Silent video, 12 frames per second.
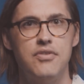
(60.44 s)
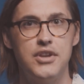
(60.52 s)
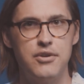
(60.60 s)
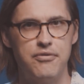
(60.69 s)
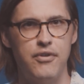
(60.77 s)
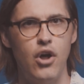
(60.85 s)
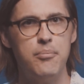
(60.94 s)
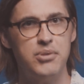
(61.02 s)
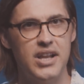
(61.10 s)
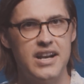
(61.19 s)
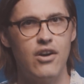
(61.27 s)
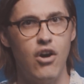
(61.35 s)
the default
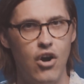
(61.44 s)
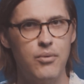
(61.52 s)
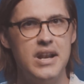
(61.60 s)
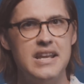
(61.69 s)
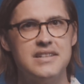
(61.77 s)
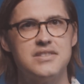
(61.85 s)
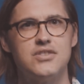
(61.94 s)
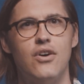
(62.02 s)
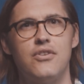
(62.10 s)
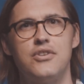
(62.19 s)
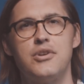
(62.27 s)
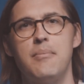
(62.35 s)
player already
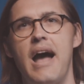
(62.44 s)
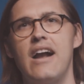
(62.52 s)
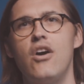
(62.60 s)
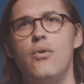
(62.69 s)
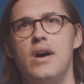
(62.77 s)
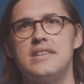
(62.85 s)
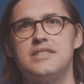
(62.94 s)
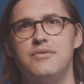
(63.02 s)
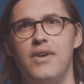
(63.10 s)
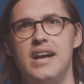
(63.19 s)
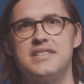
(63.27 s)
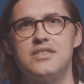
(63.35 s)
installed on your Mac OS
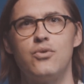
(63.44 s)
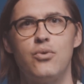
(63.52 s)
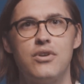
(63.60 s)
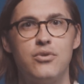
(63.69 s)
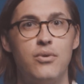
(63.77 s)
device in order